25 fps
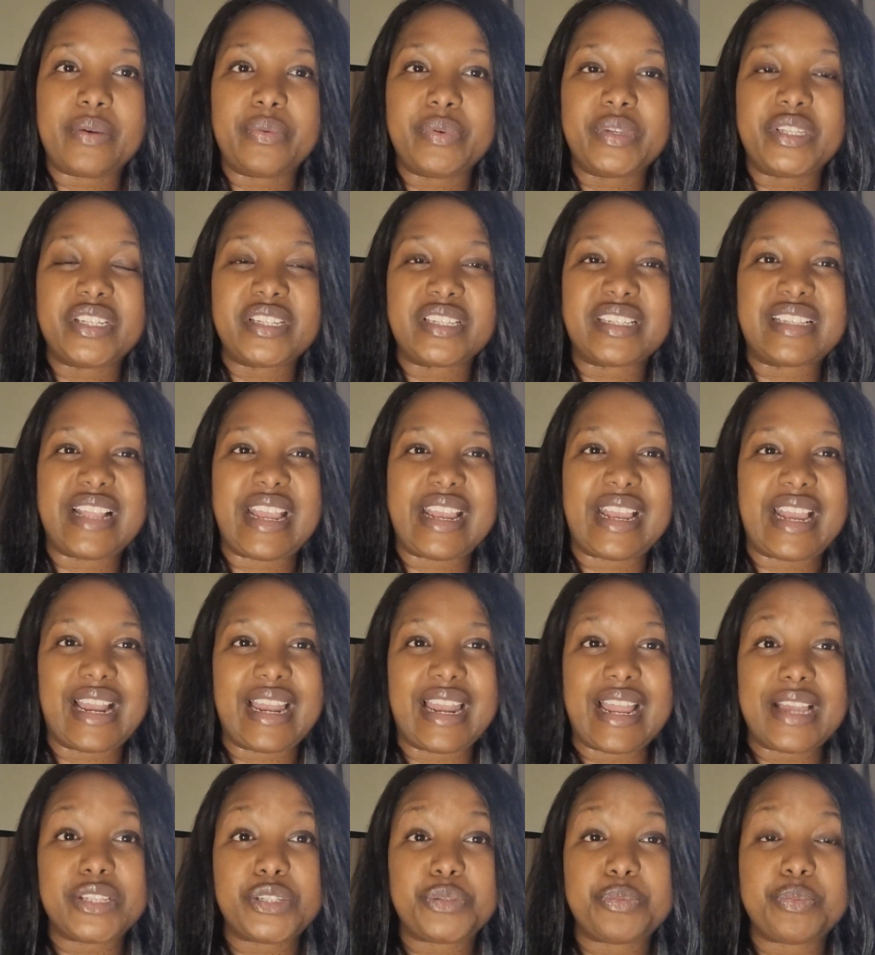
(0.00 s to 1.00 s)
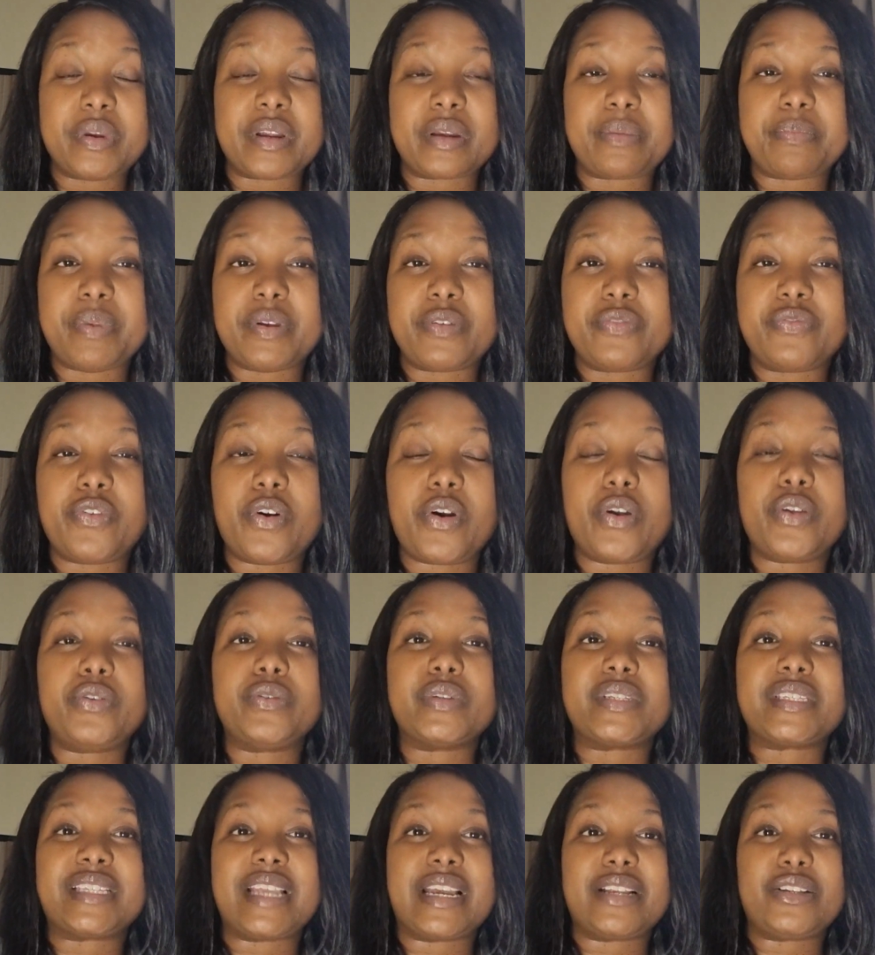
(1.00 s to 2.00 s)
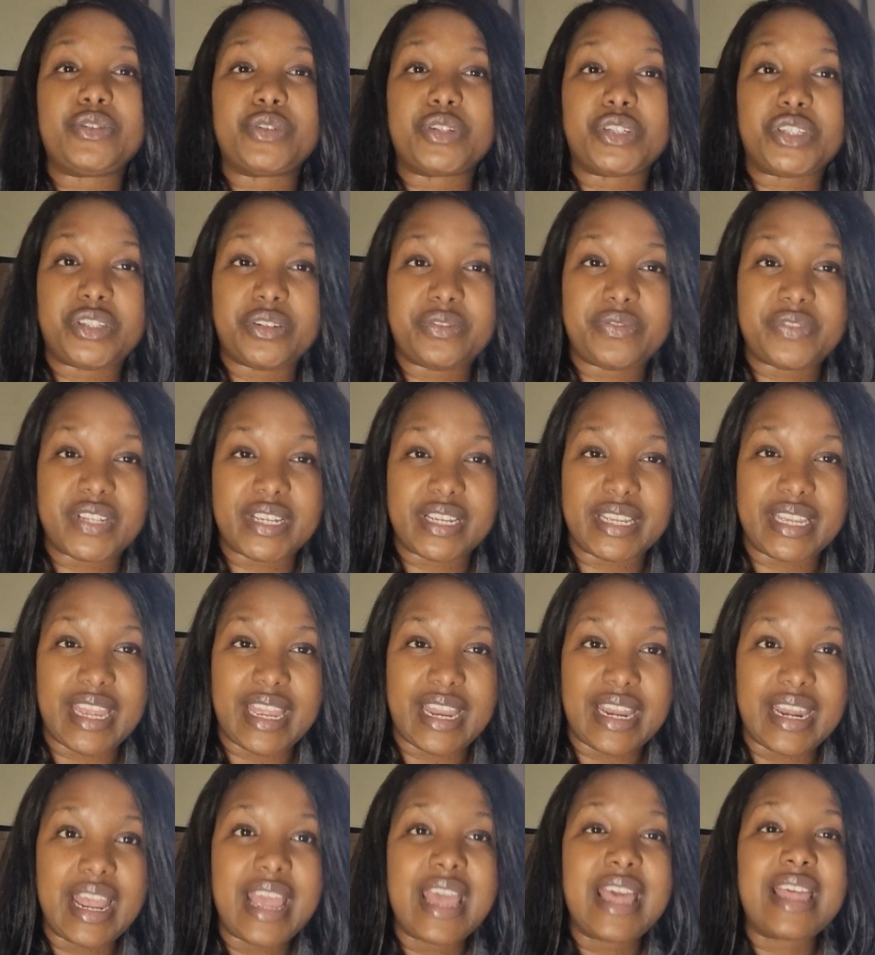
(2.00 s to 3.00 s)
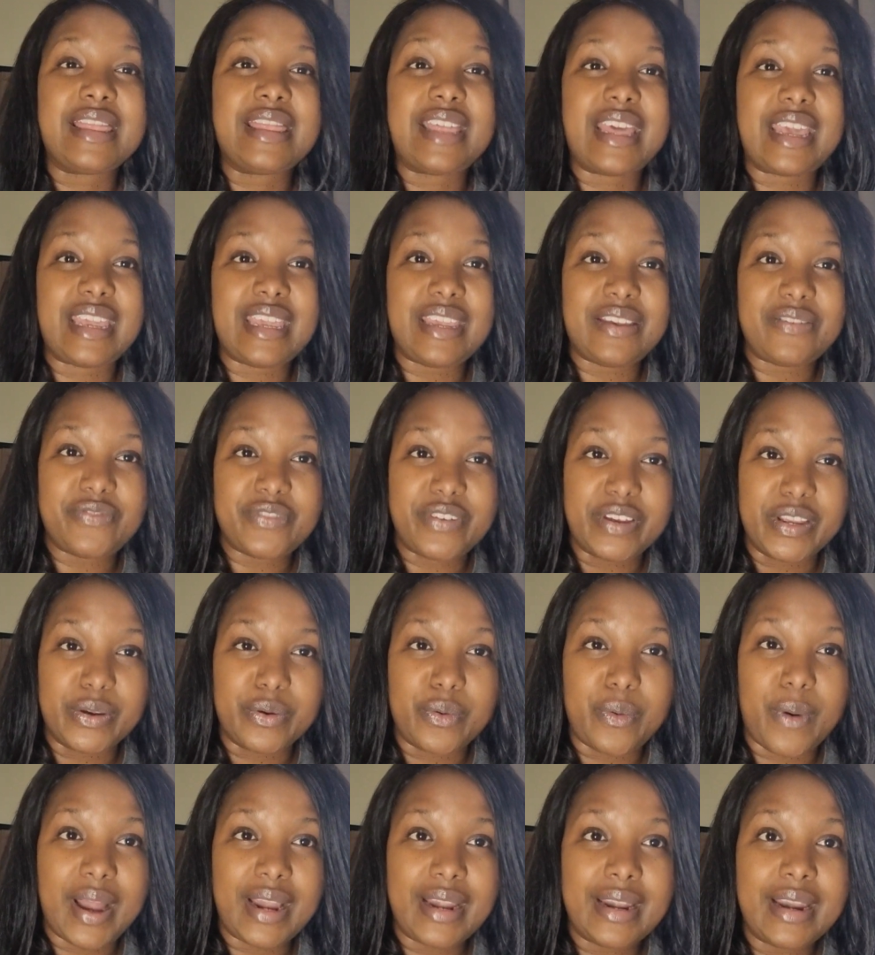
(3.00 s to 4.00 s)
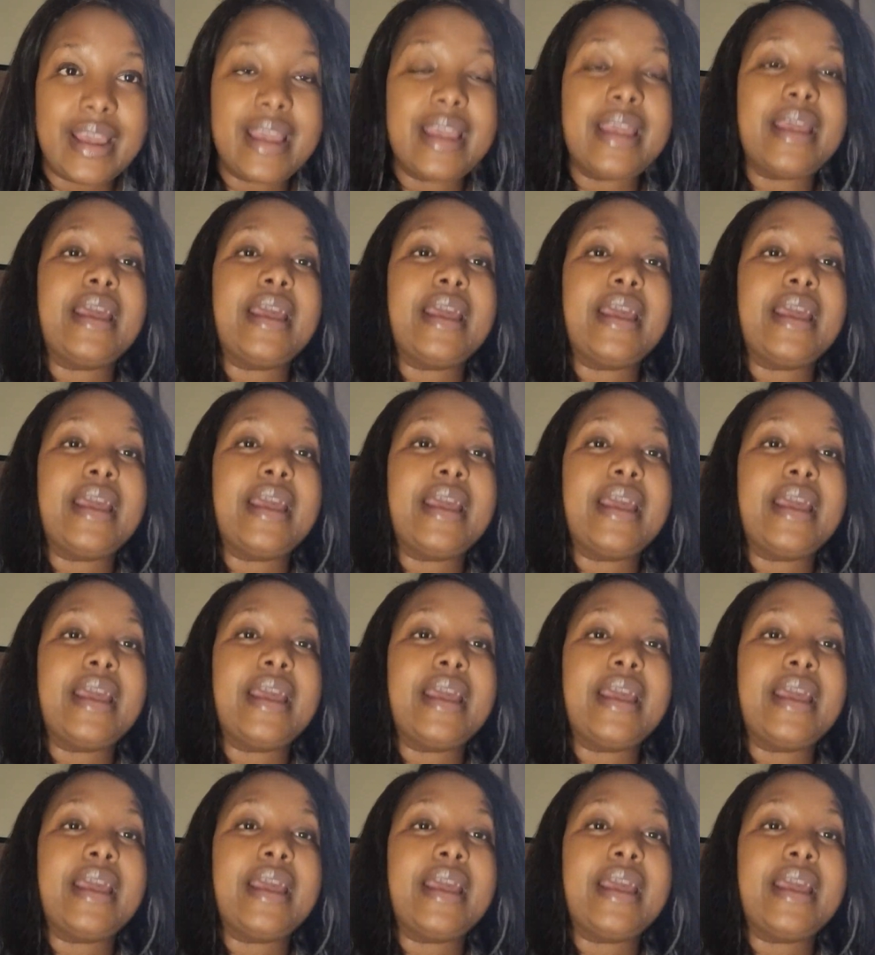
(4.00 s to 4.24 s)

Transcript: which is like a lunch break before you start your shift again, the evening one,